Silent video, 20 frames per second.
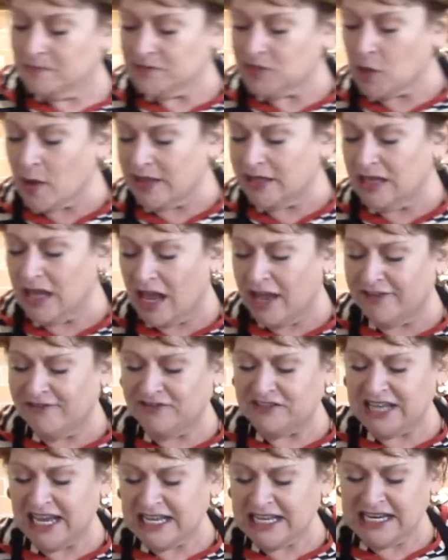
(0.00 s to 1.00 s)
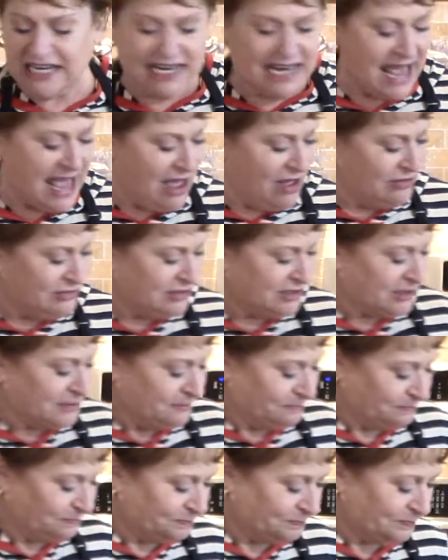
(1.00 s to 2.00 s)
So I, have taken it out,
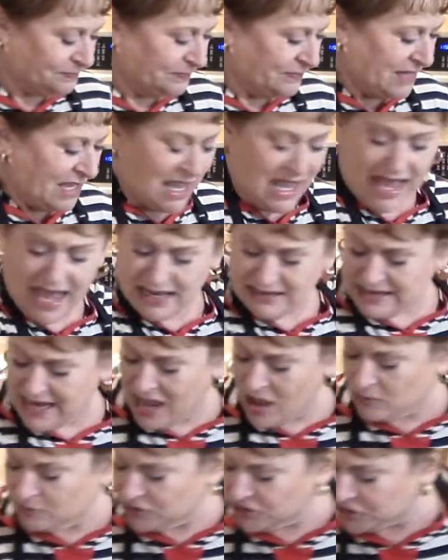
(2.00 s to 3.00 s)
and now I'm